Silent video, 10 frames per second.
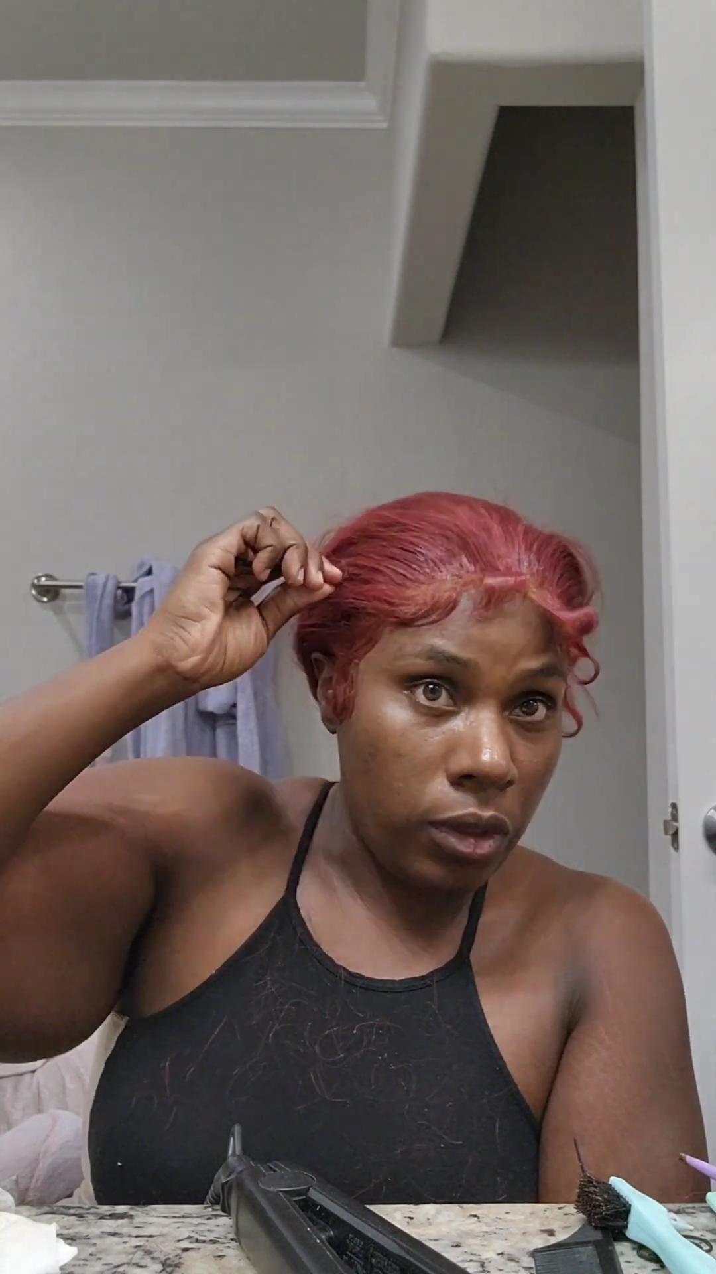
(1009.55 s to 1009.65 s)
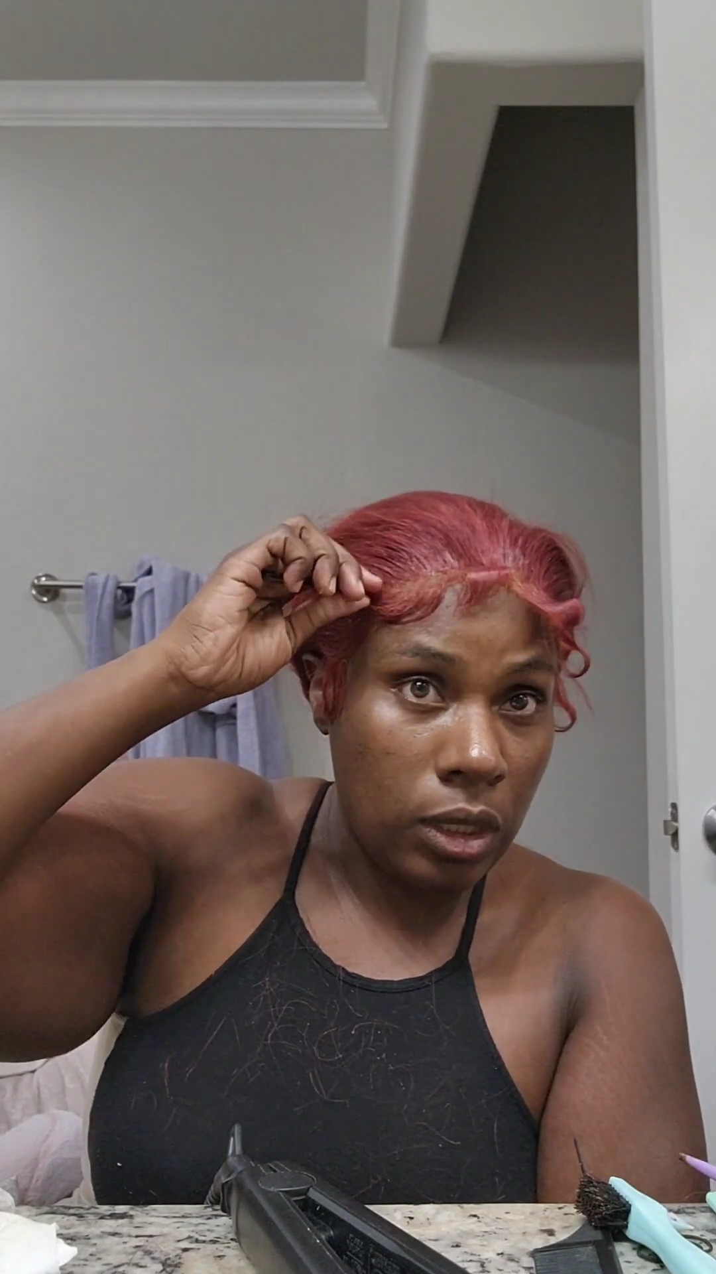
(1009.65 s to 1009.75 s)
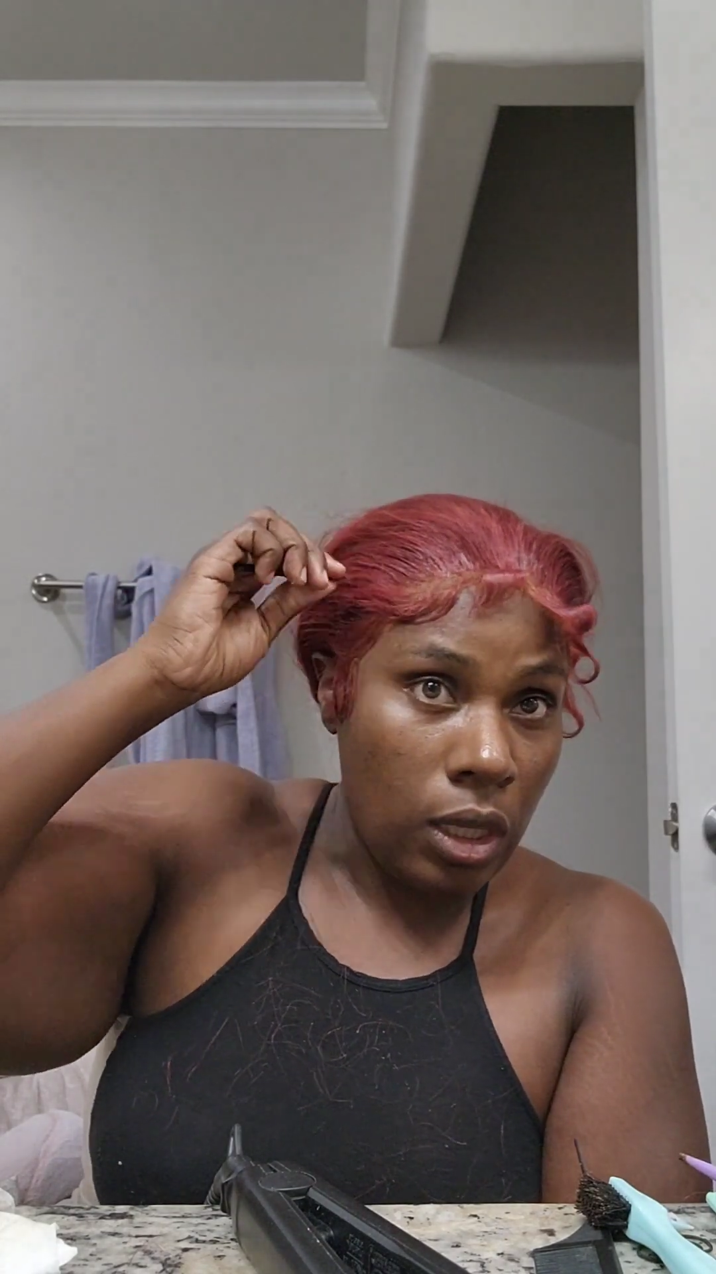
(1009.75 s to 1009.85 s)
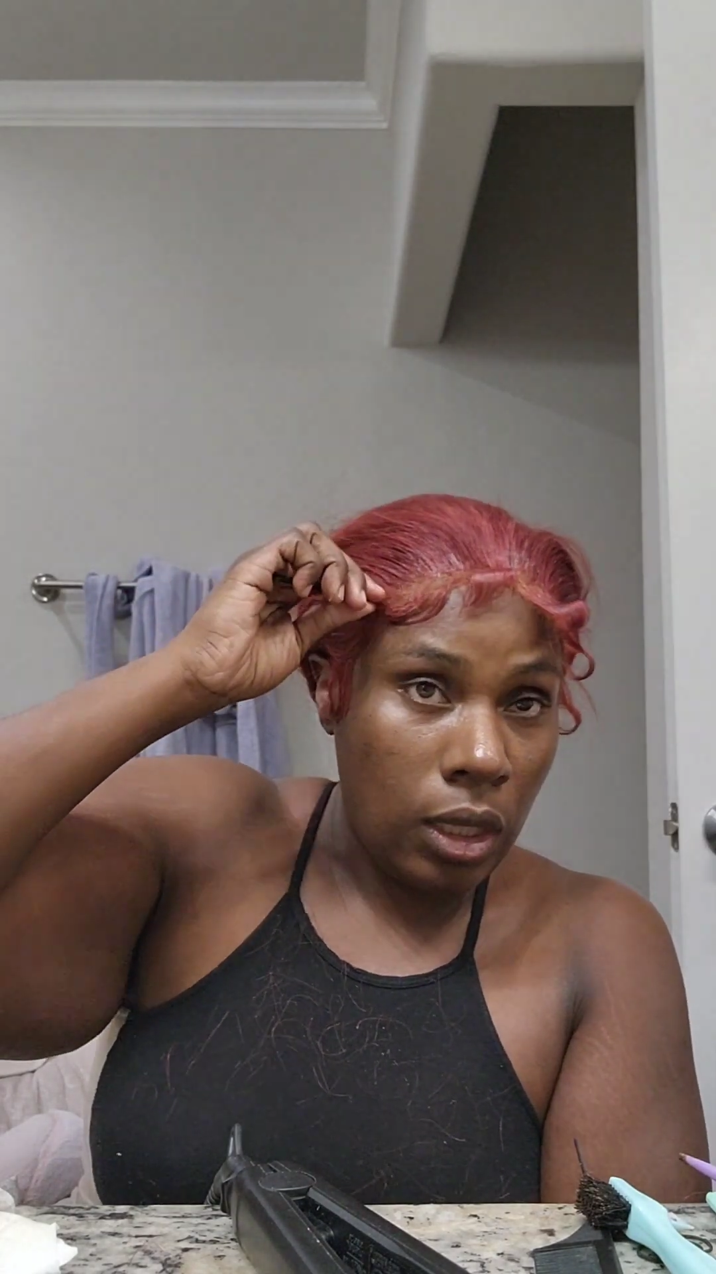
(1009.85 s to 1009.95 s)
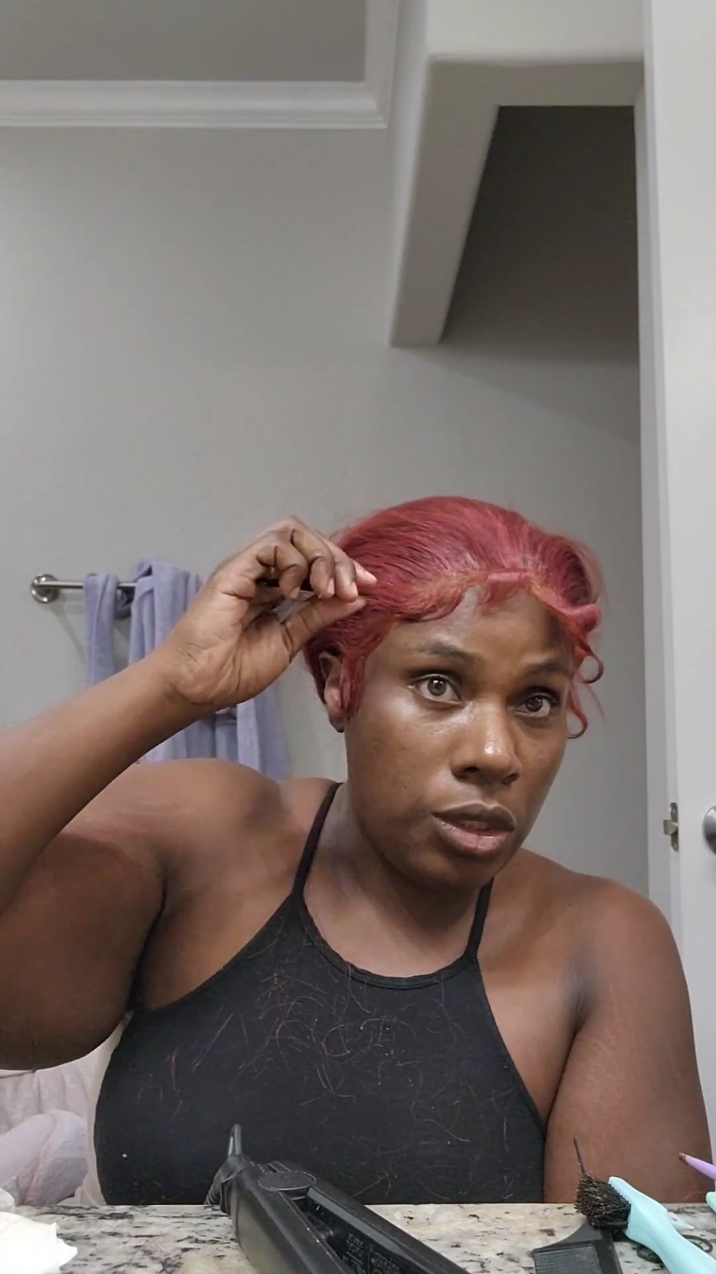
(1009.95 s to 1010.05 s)

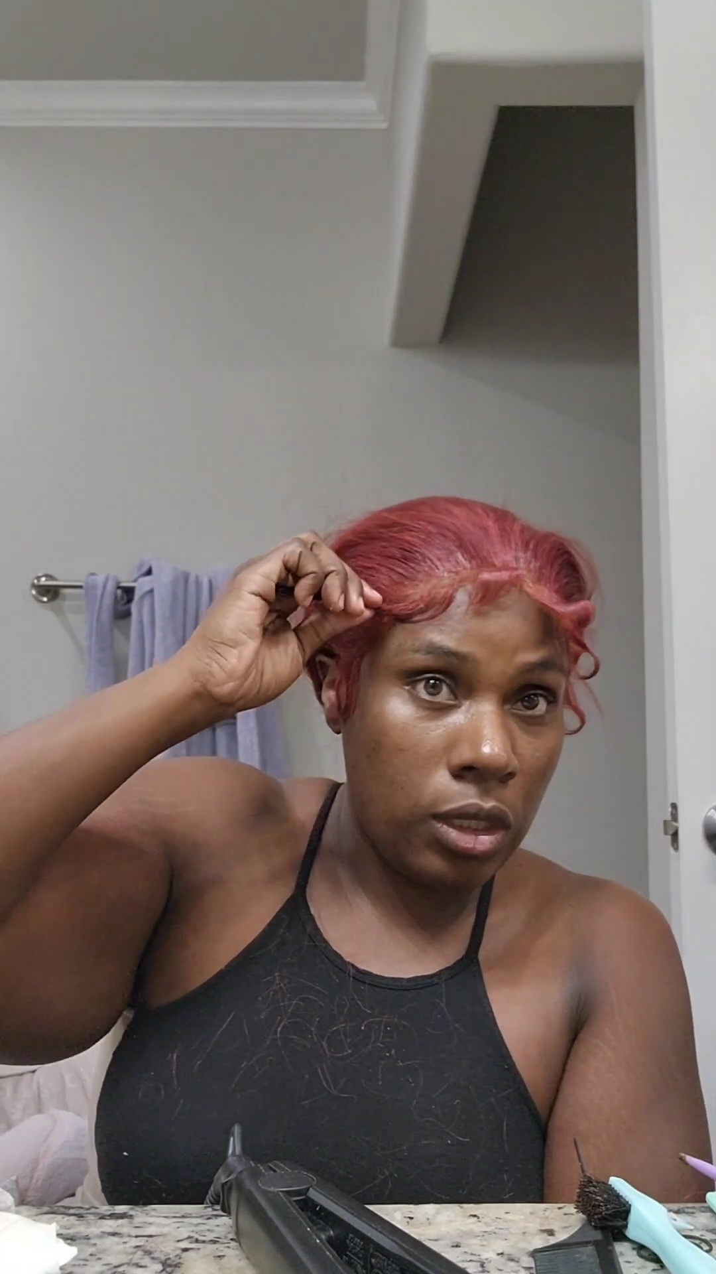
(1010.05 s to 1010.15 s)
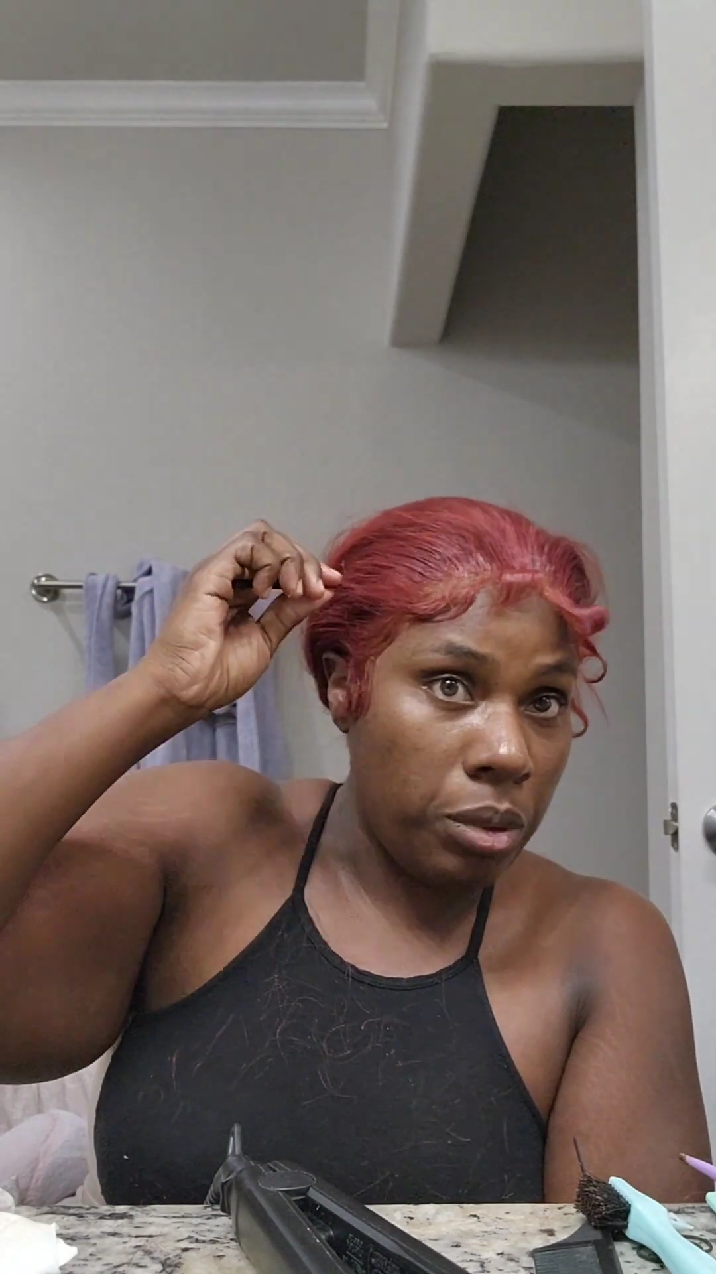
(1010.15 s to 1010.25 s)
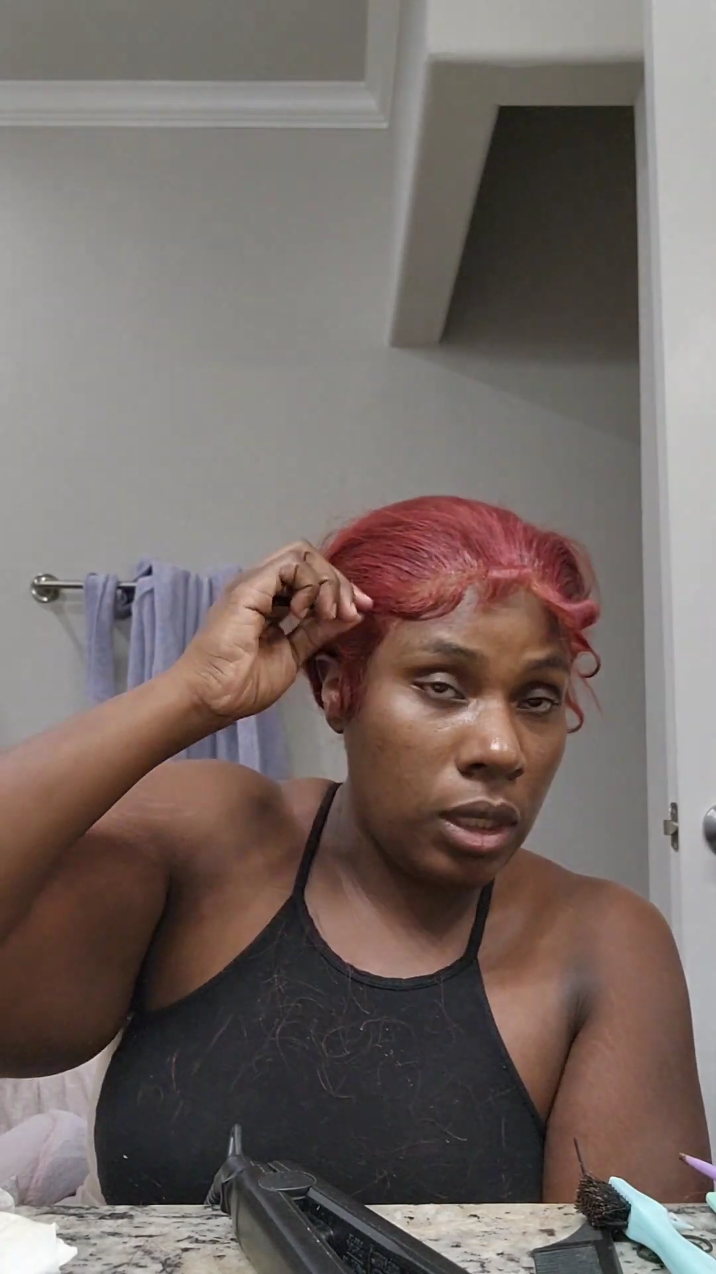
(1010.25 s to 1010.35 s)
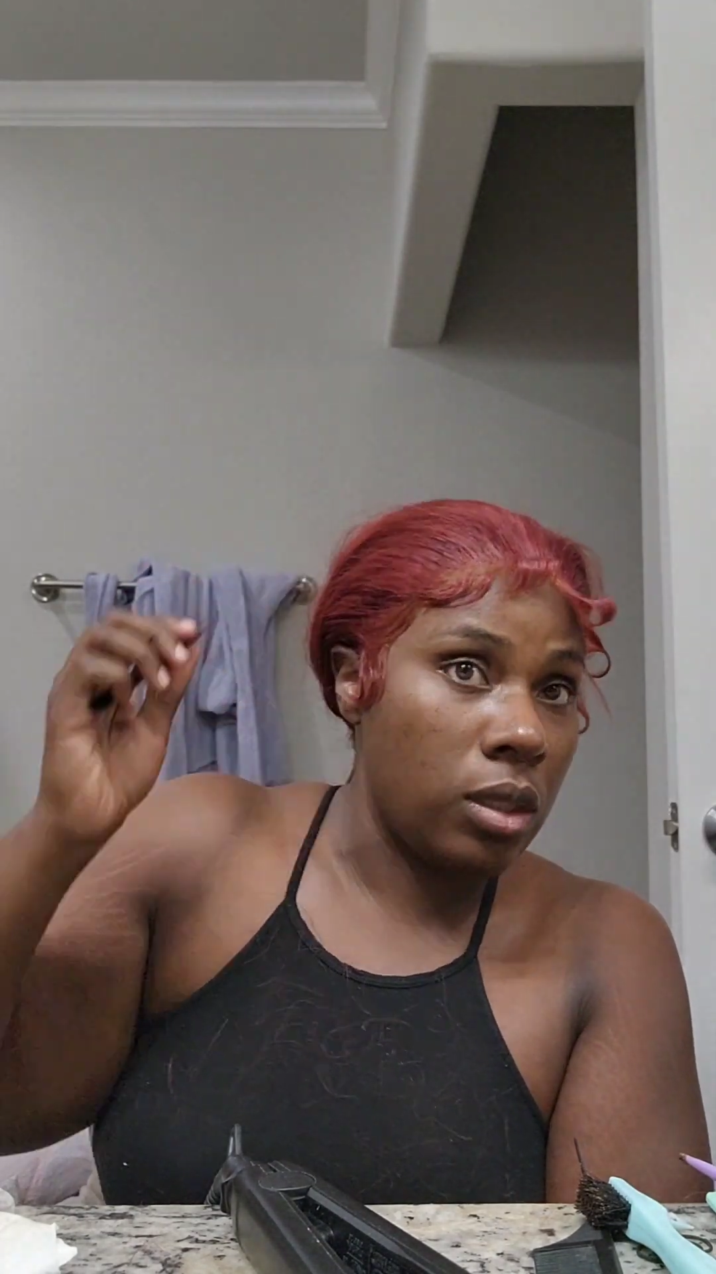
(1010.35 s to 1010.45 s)
bad, but